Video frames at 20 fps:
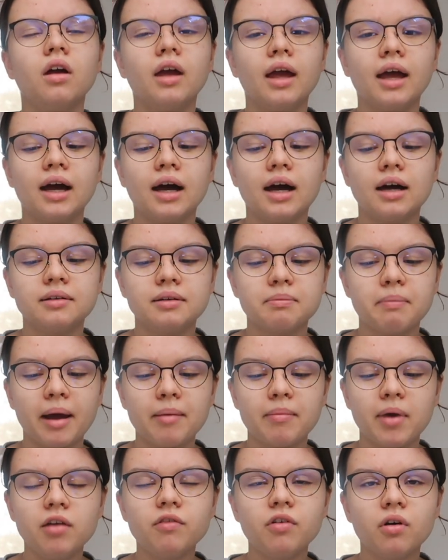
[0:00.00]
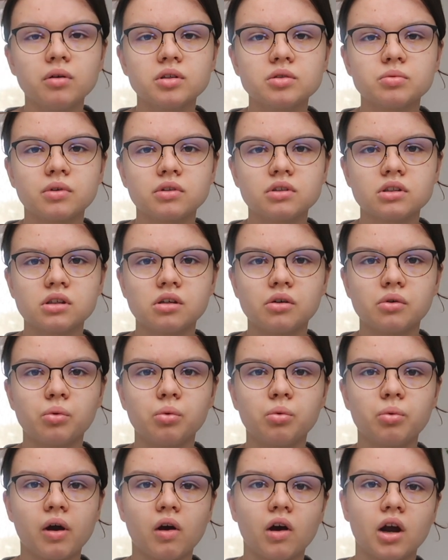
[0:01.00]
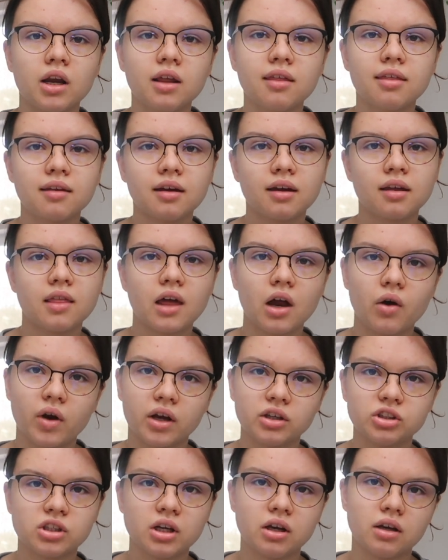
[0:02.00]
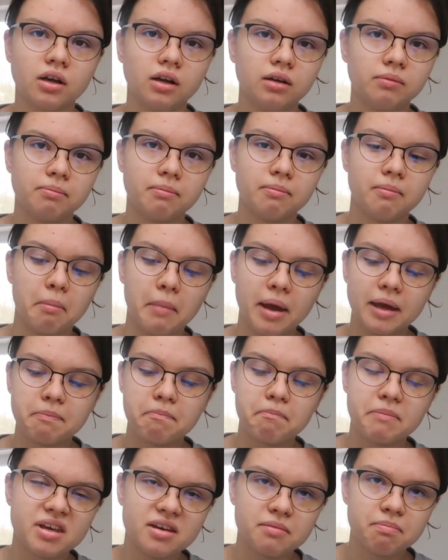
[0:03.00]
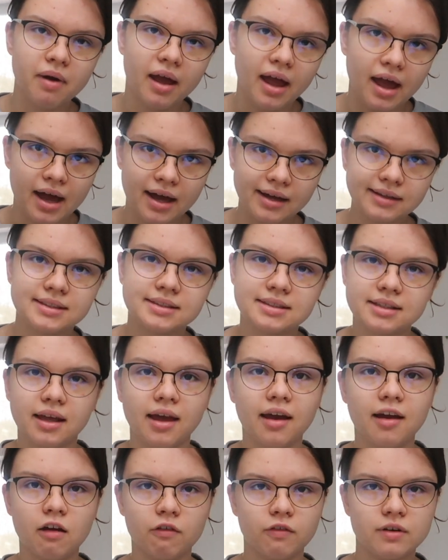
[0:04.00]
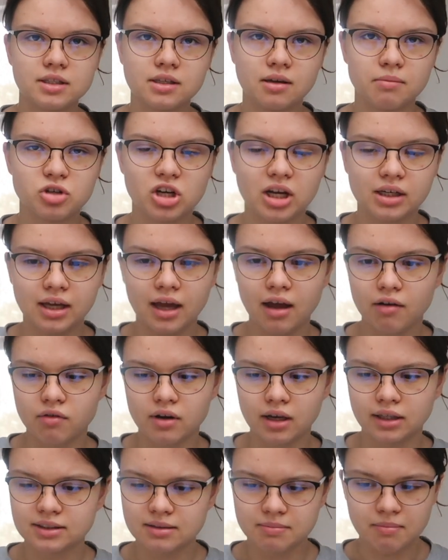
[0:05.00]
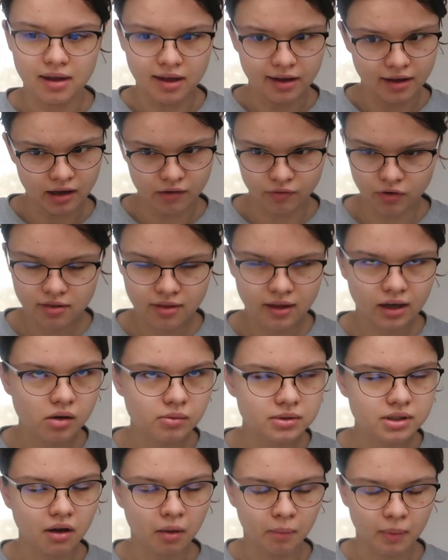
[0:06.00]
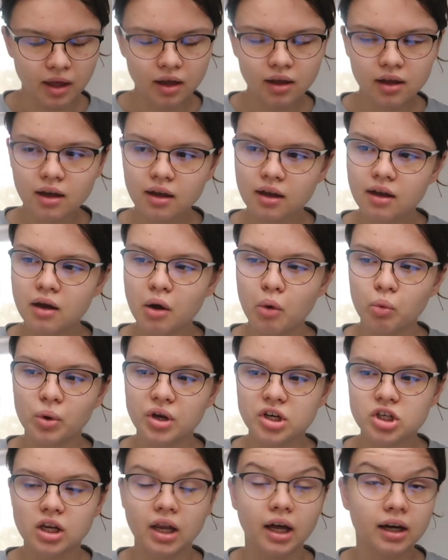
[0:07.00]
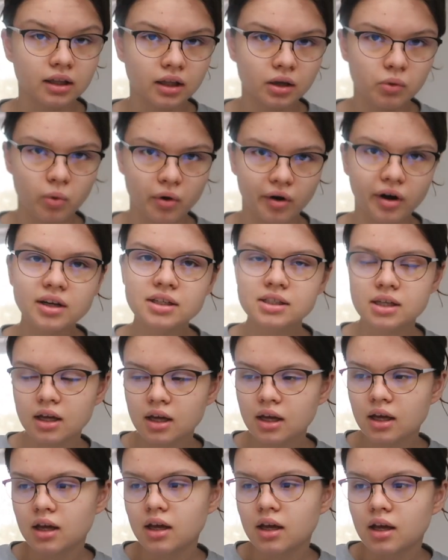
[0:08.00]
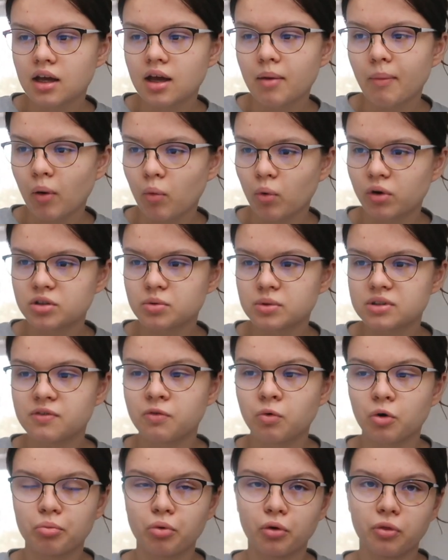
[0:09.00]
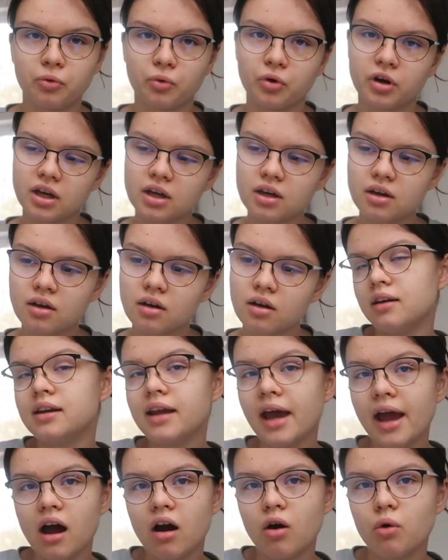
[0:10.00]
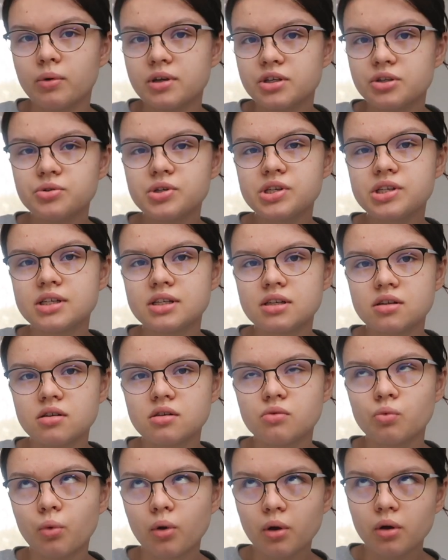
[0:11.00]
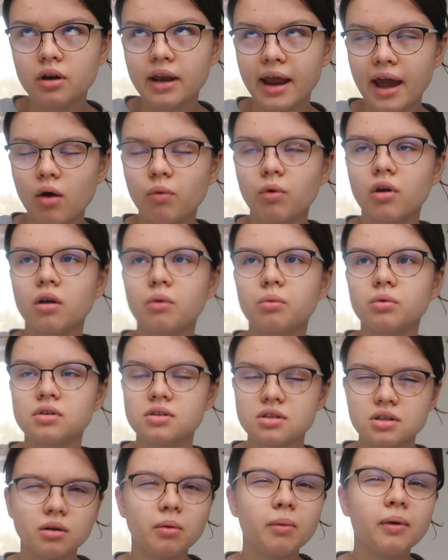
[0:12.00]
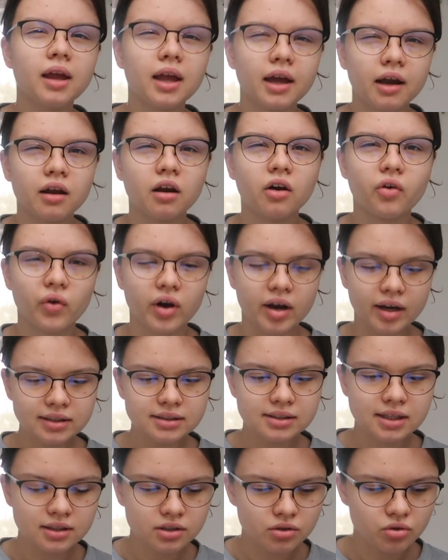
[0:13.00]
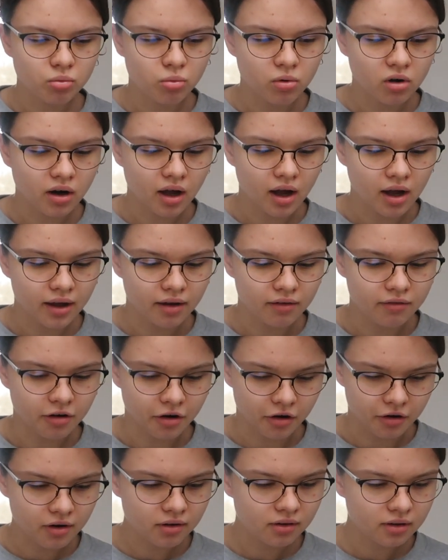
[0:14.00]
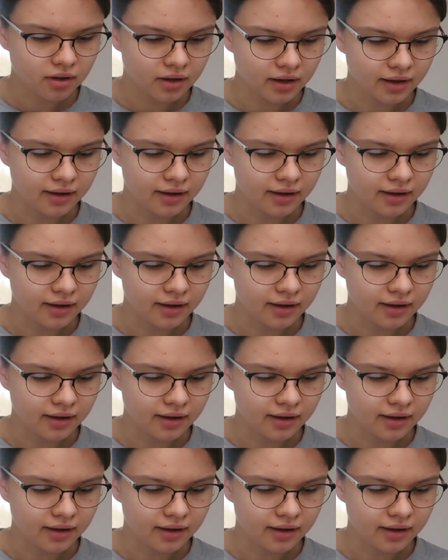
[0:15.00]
And my main focus was to wear anything in that range that made me pass every subject, every exam, everything that was coming, which luckily worked. My worst was a 4.3. Now we will still be getting grades, as to what I have heard,